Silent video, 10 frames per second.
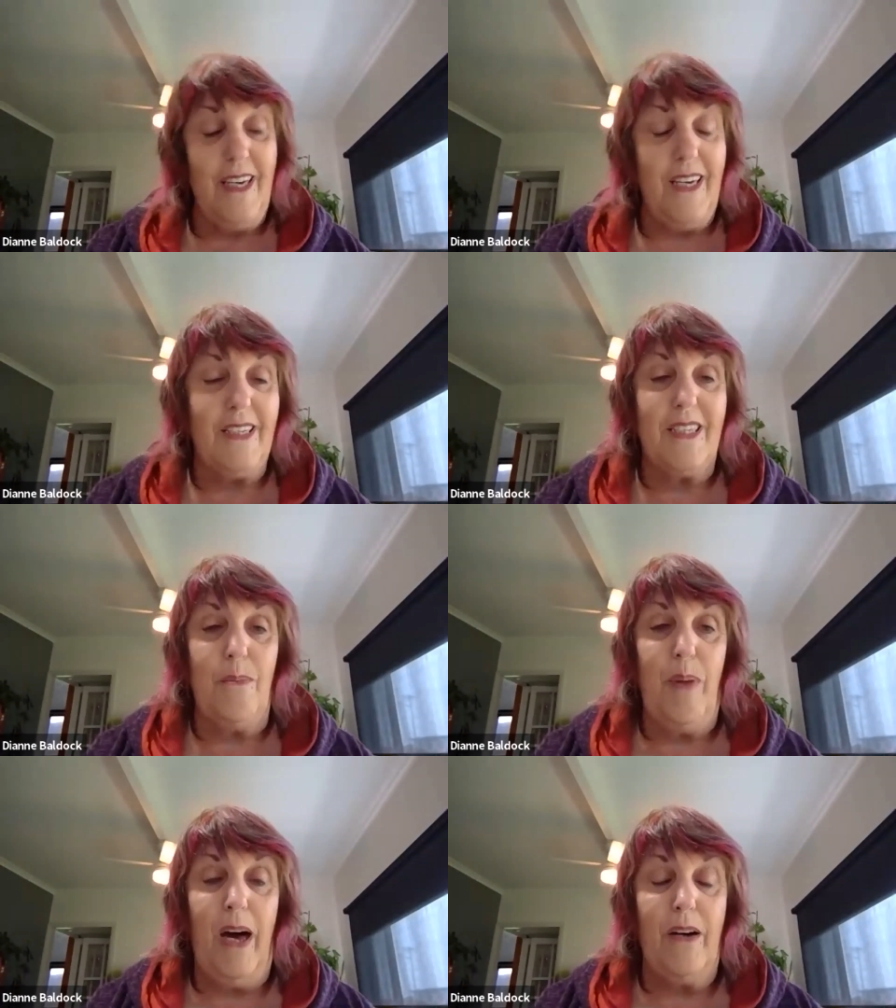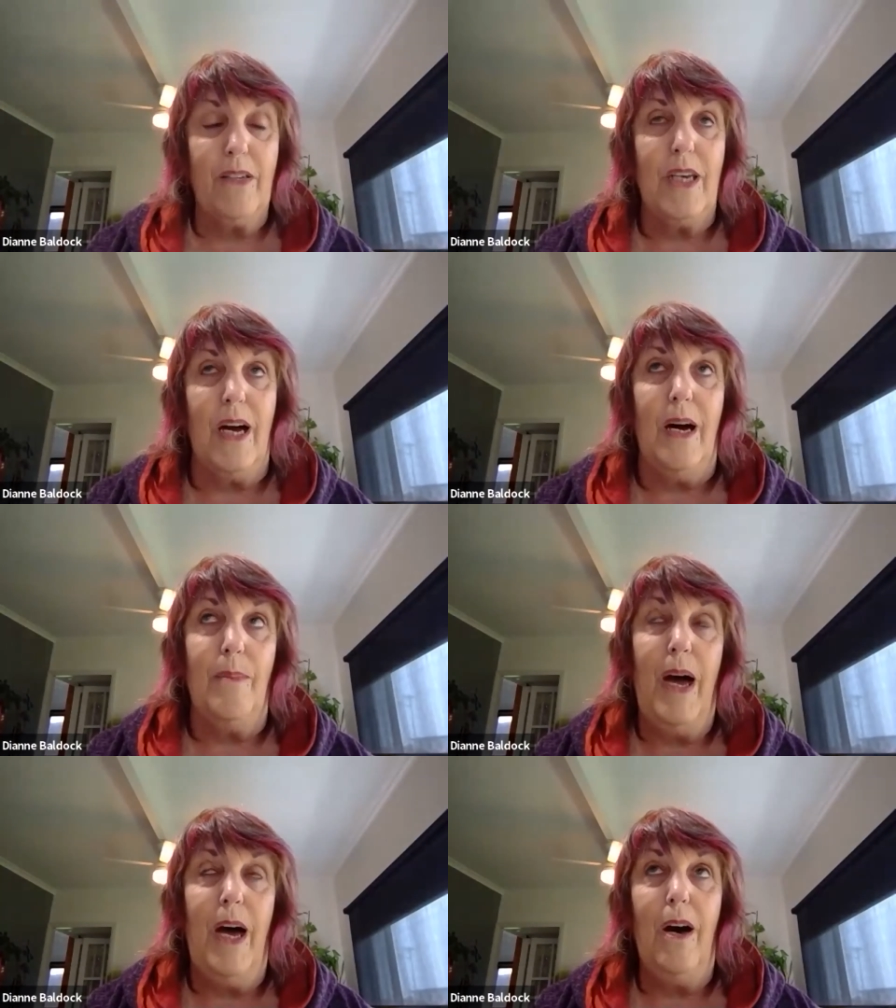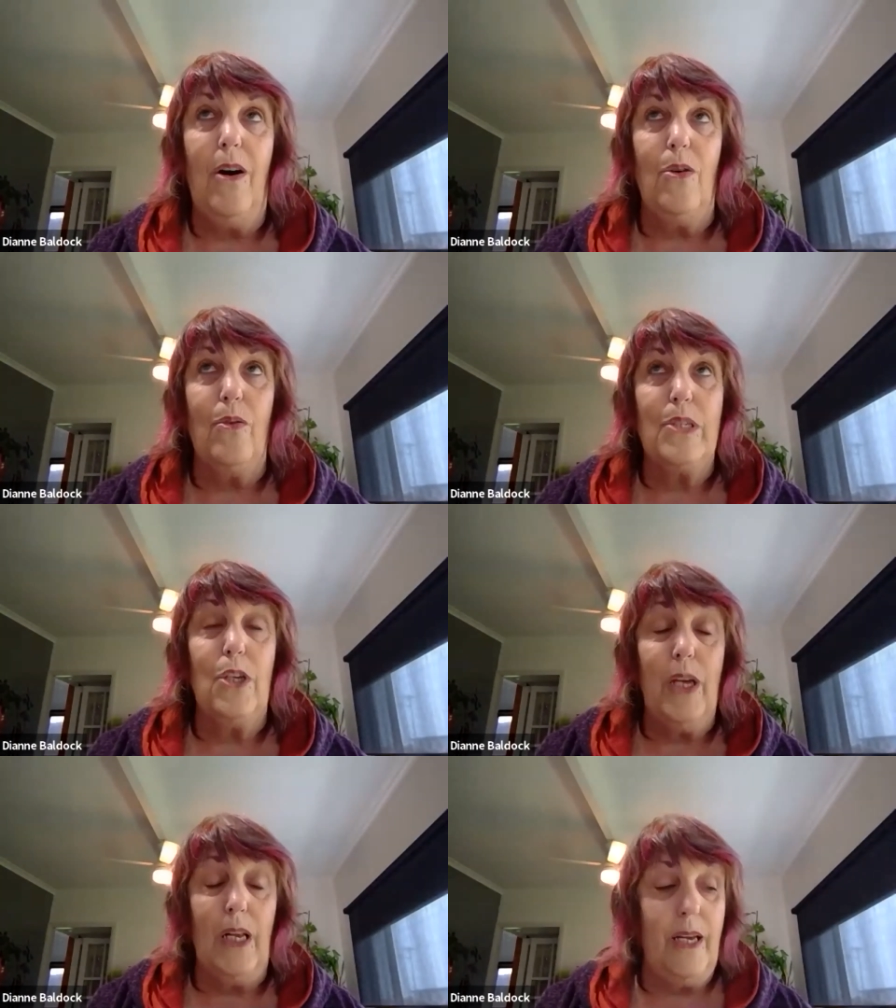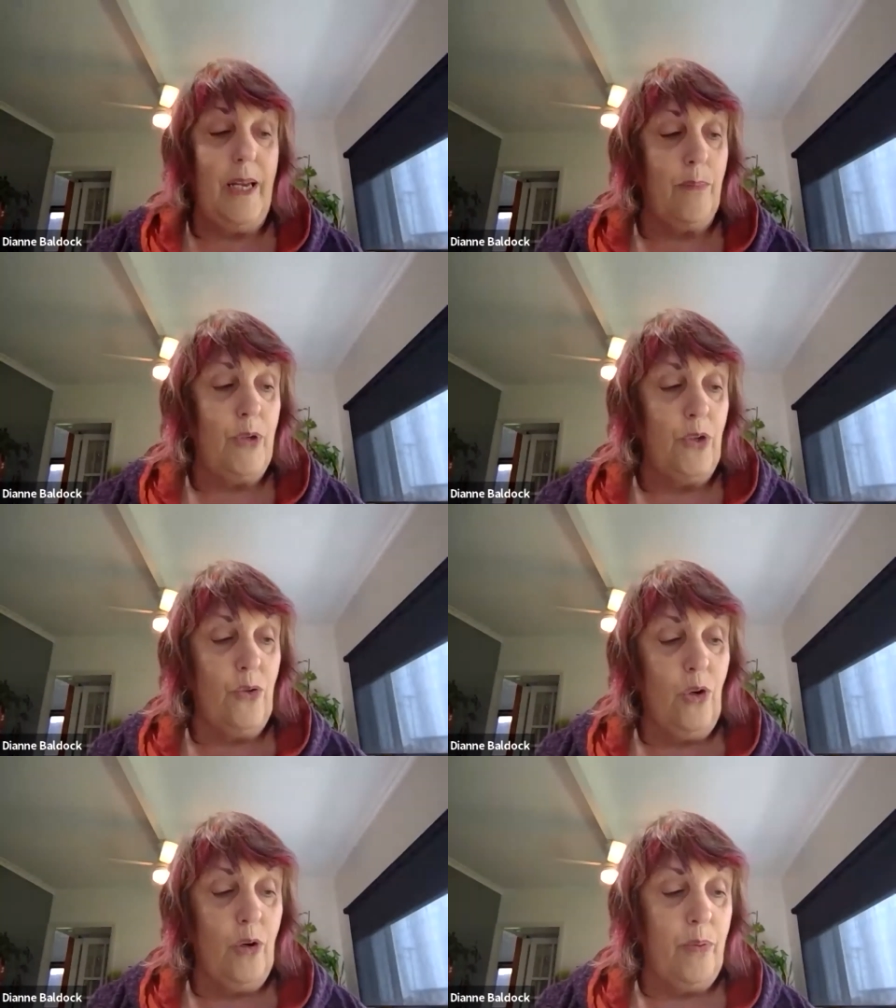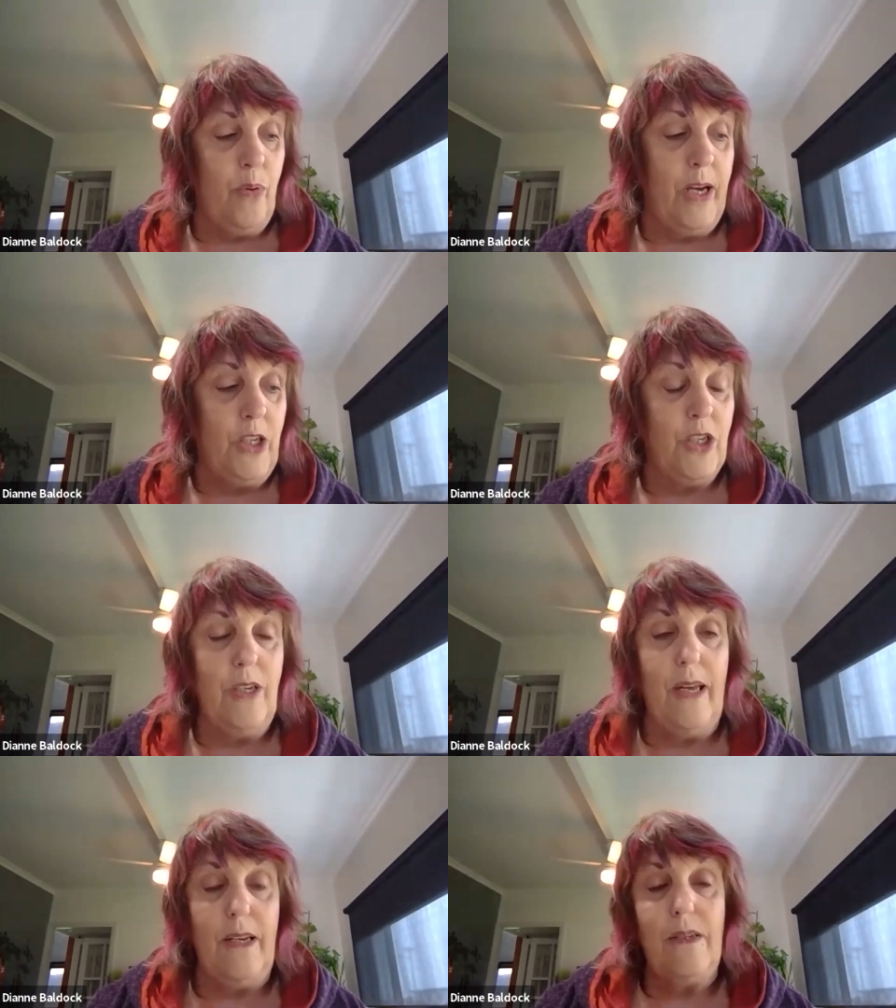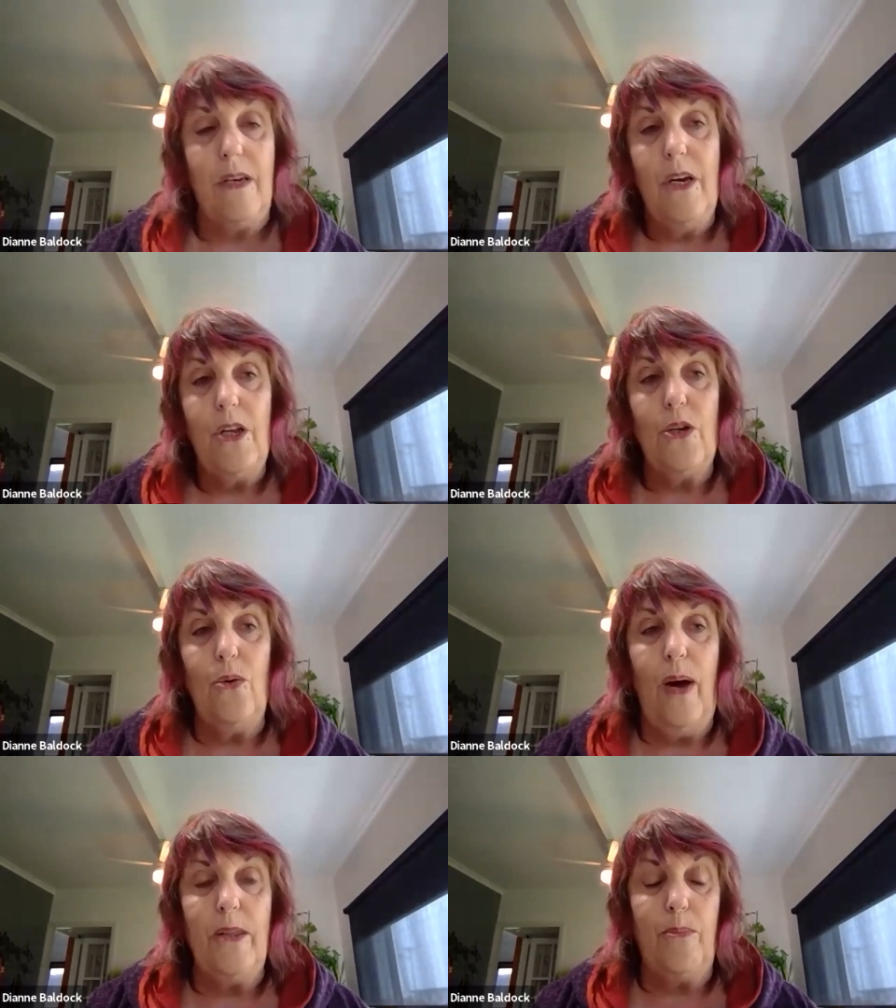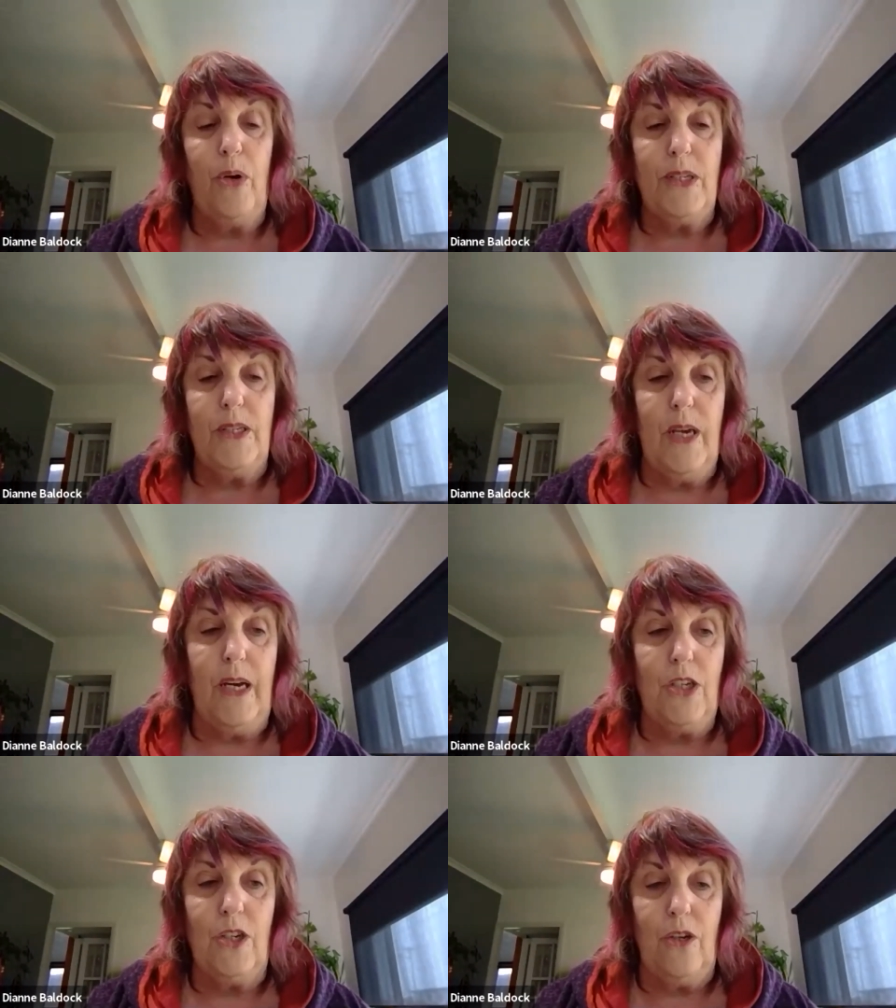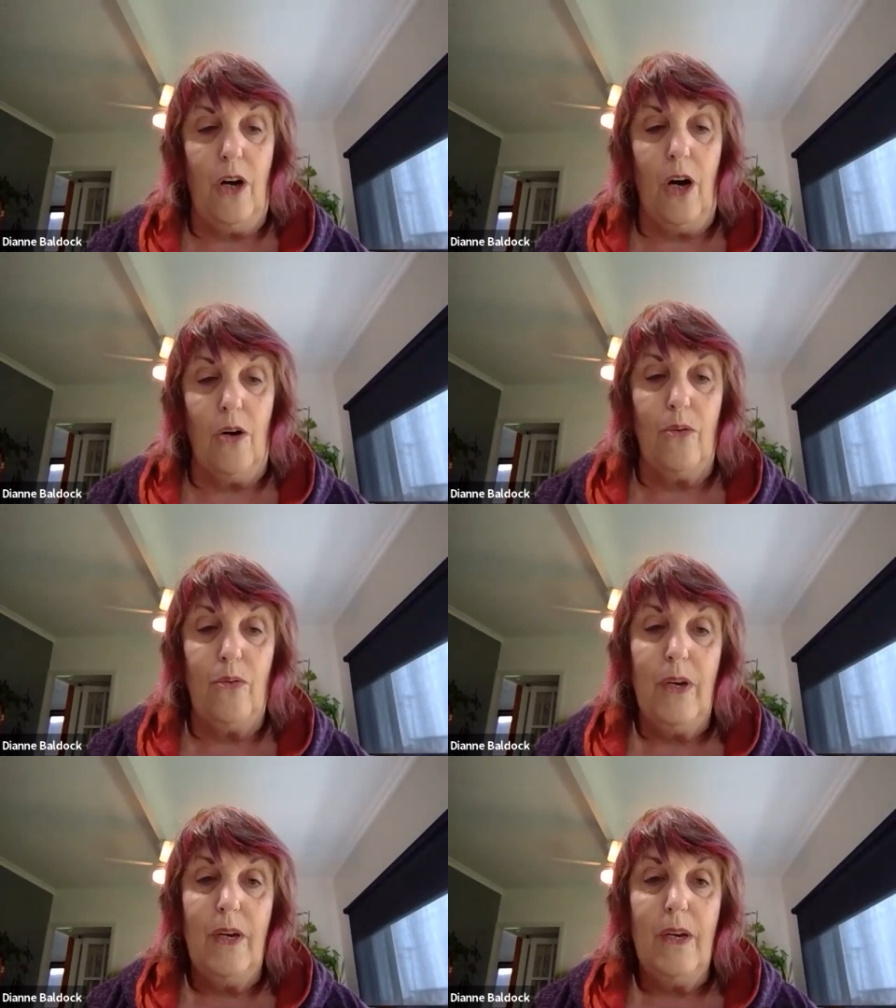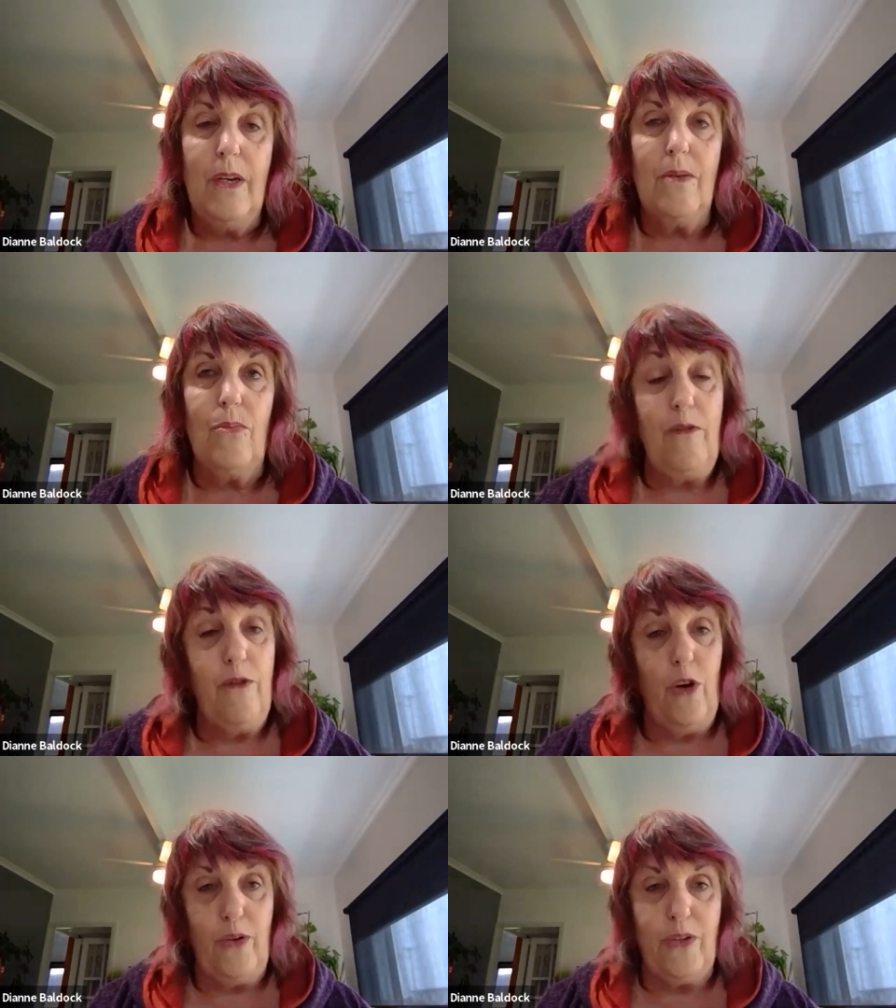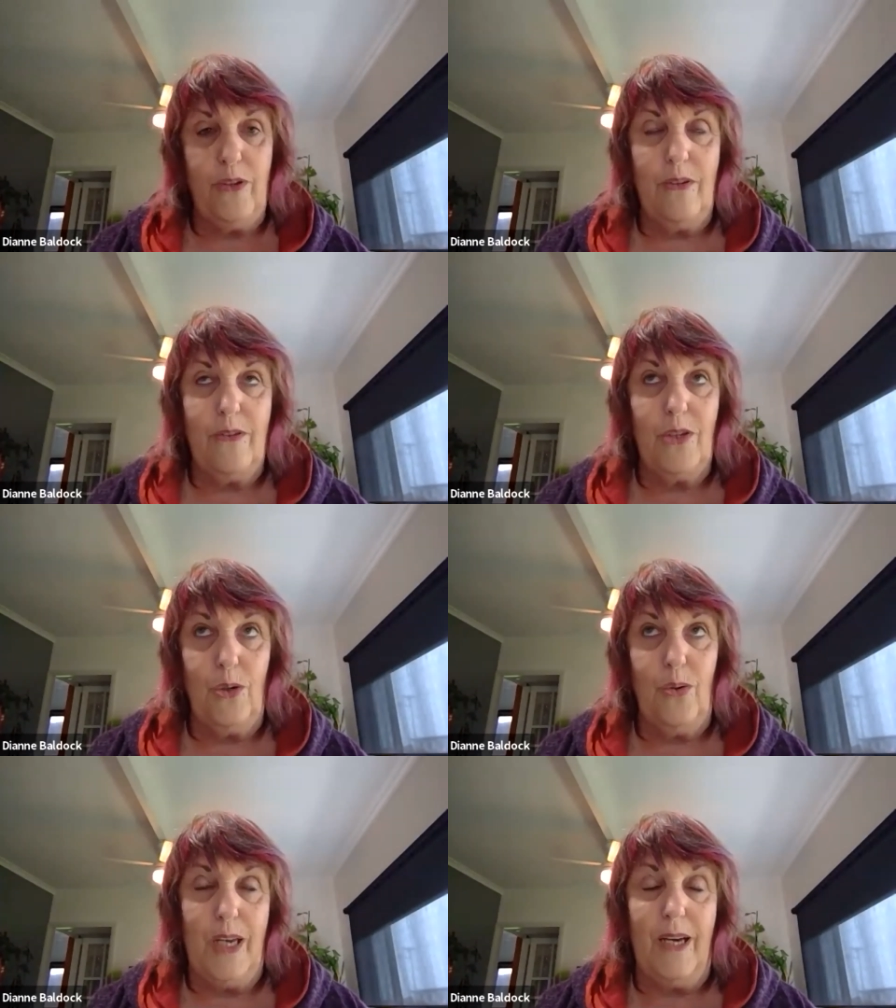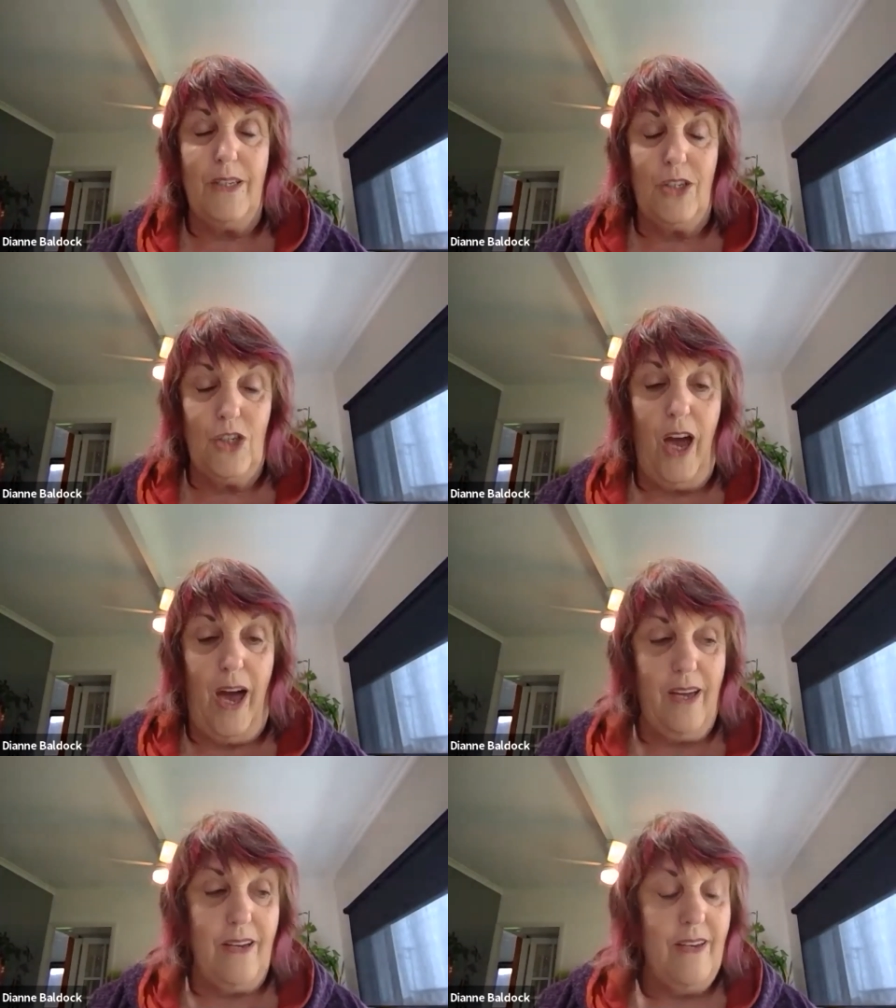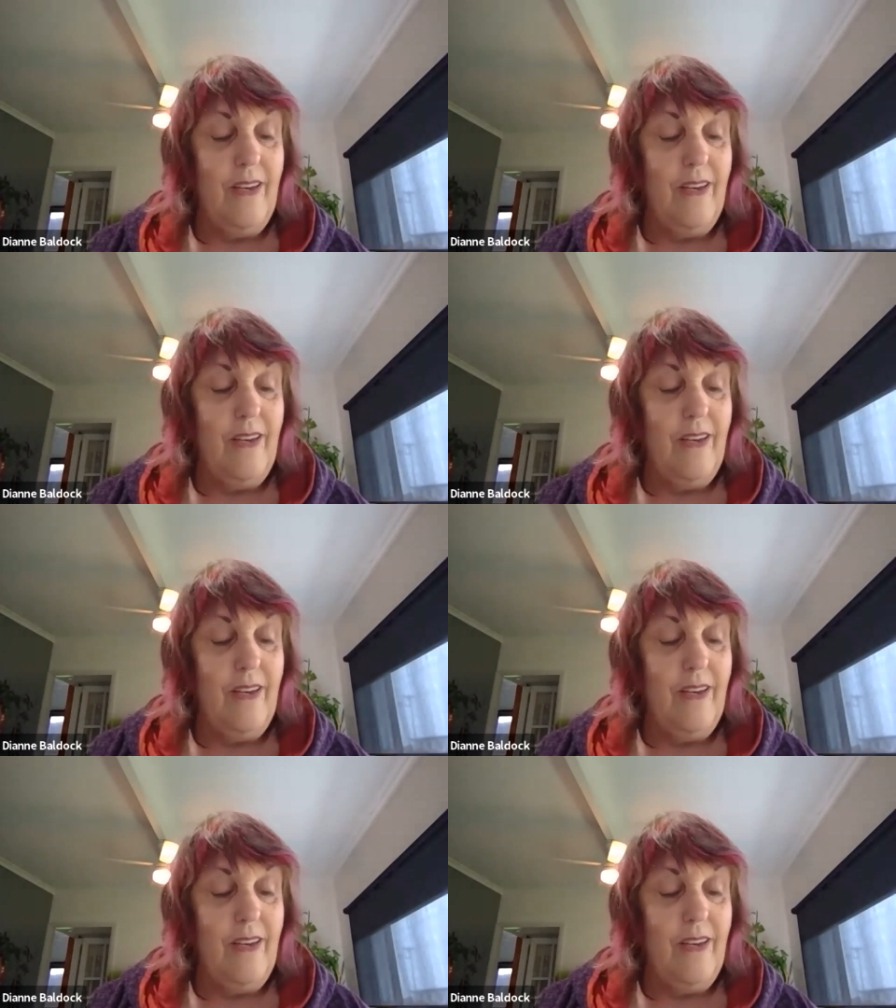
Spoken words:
It's about how Circular Head Aboriginal Corporation, and throughout the presentation I'll refer to it as CHAC.